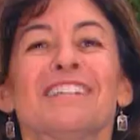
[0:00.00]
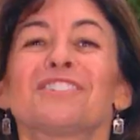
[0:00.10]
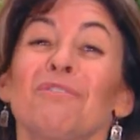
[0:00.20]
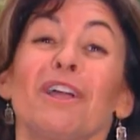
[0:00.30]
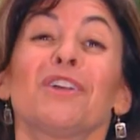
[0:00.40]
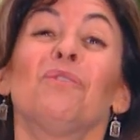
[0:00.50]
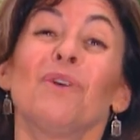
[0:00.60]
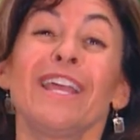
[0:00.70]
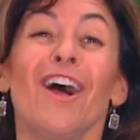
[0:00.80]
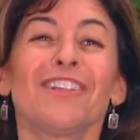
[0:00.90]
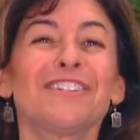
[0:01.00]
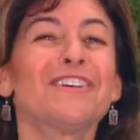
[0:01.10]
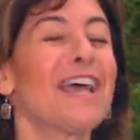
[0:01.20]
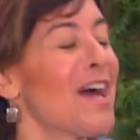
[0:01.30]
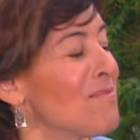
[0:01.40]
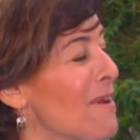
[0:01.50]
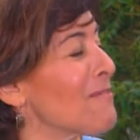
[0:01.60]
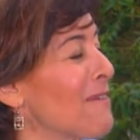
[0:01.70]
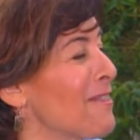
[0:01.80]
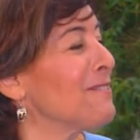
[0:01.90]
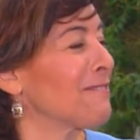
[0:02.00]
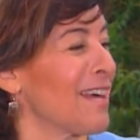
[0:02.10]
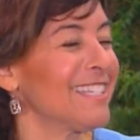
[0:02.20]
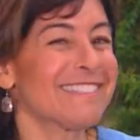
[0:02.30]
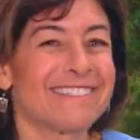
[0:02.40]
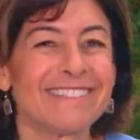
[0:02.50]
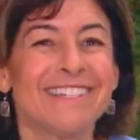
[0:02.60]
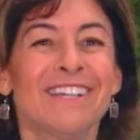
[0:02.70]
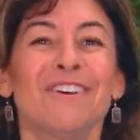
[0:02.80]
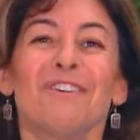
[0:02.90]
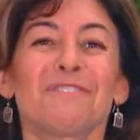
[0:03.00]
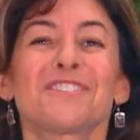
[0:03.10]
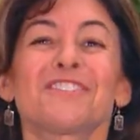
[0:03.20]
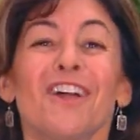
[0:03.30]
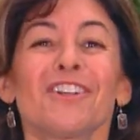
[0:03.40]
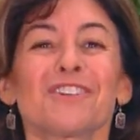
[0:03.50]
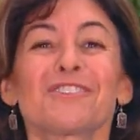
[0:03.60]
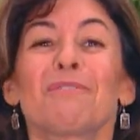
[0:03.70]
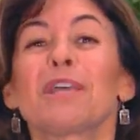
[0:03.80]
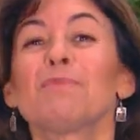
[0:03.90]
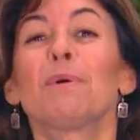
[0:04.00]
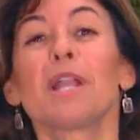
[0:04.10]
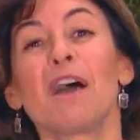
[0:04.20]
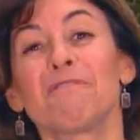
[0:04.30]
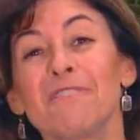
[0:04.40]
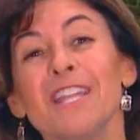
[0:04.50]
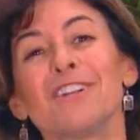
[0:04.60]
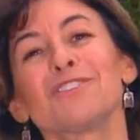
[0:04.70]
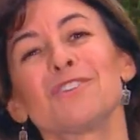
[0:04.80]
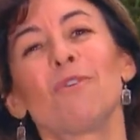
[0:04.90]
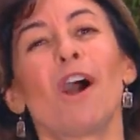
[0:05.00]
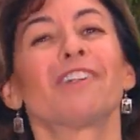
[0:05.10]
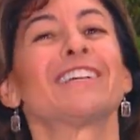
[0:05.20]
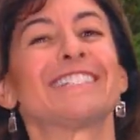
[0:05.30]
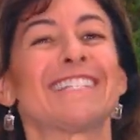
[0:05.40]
So what can we all do to help our feathered friends? Well, for starters, we can put out feeders and watering